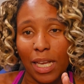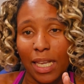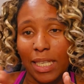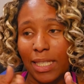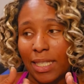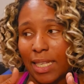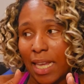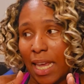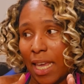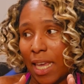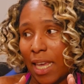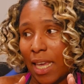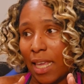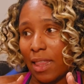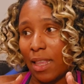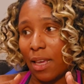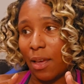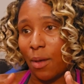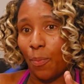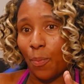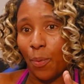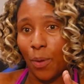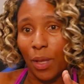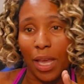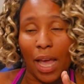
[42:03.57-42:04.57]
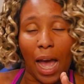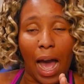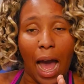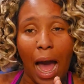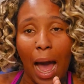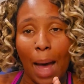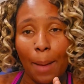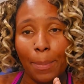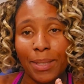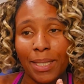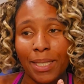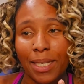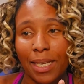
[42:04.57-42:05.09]
is taking the complete
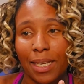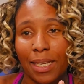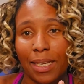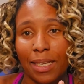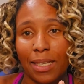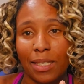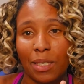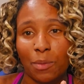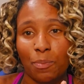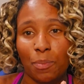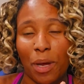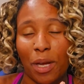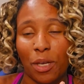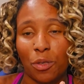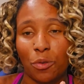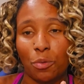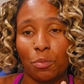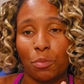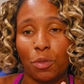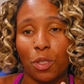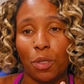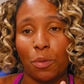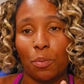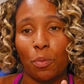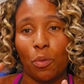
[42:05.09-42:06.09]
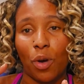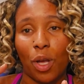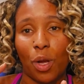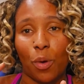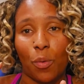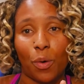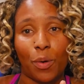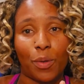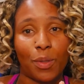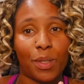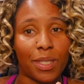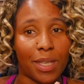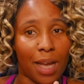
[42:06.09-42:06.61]
opposite end of the spectrum to the point
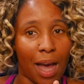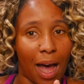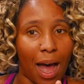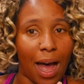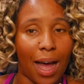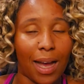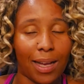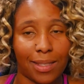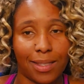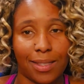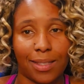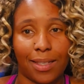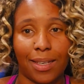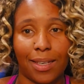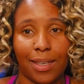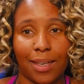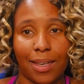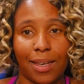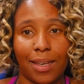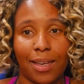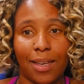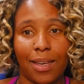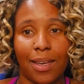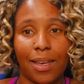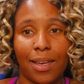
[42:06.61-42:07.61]
where it's toxic.